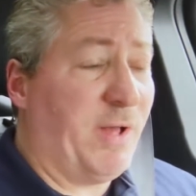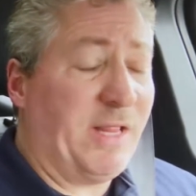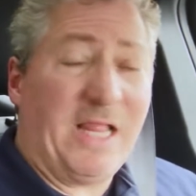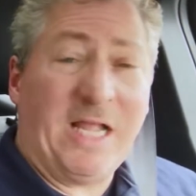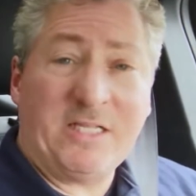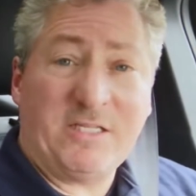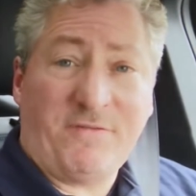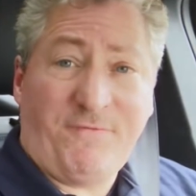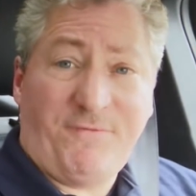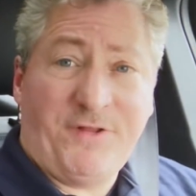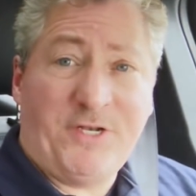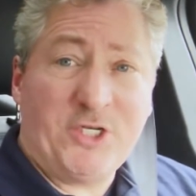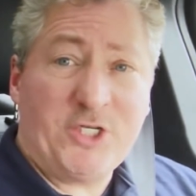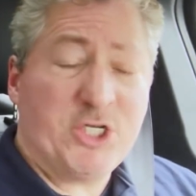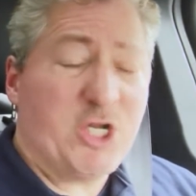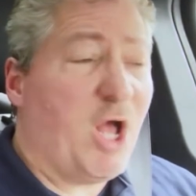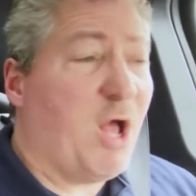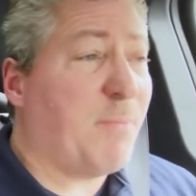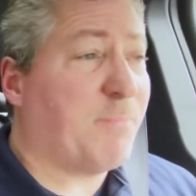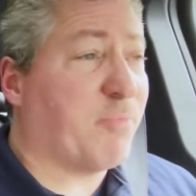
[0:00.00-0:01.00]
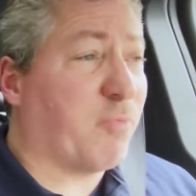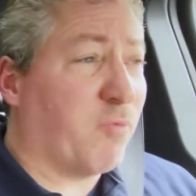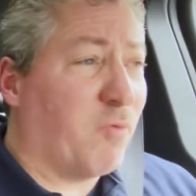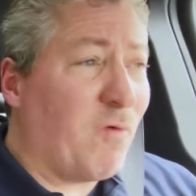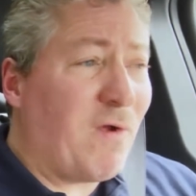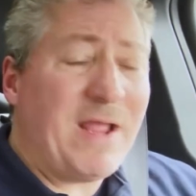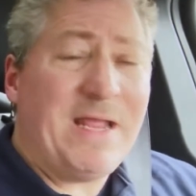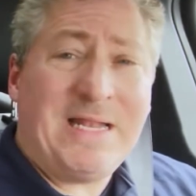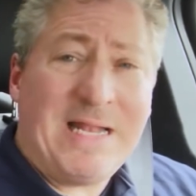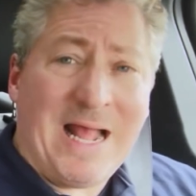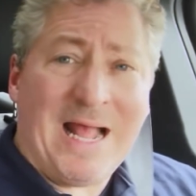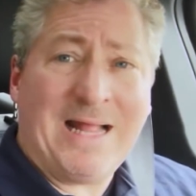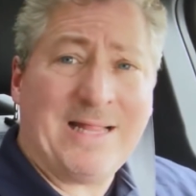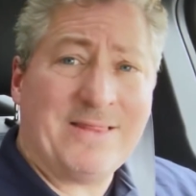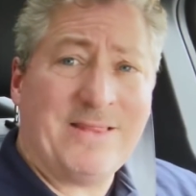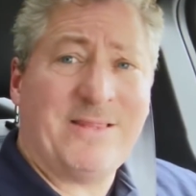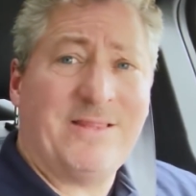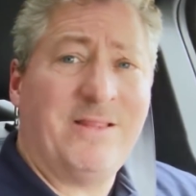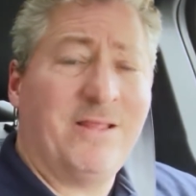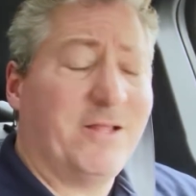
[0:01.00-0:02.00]
I like to finish up right
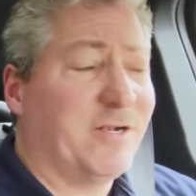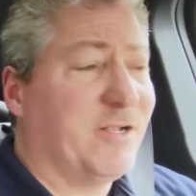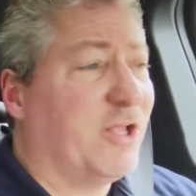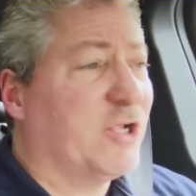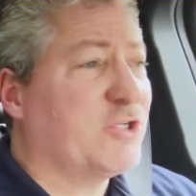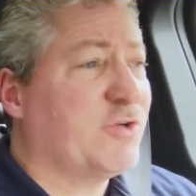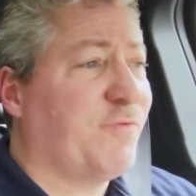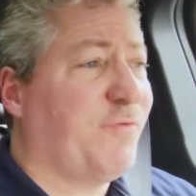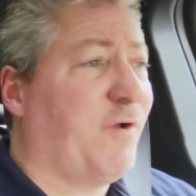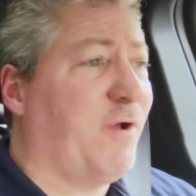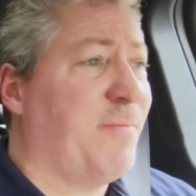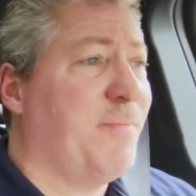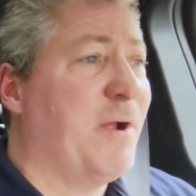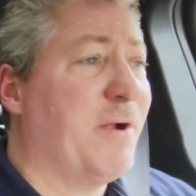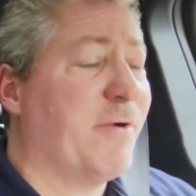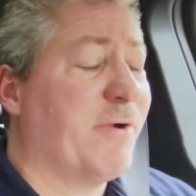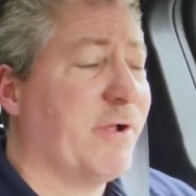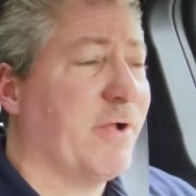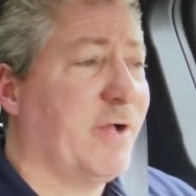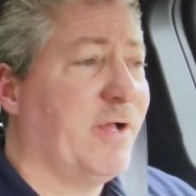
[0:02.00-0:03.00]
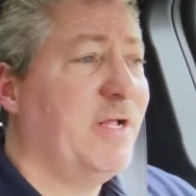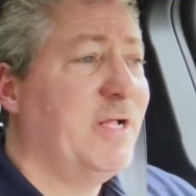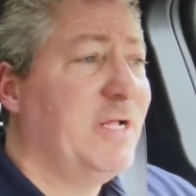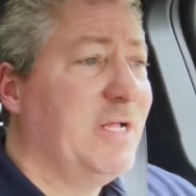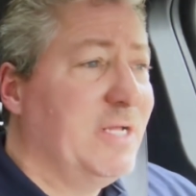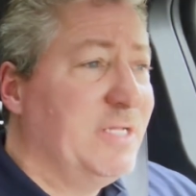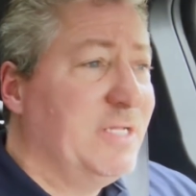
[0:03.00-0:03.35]
at an Electrify America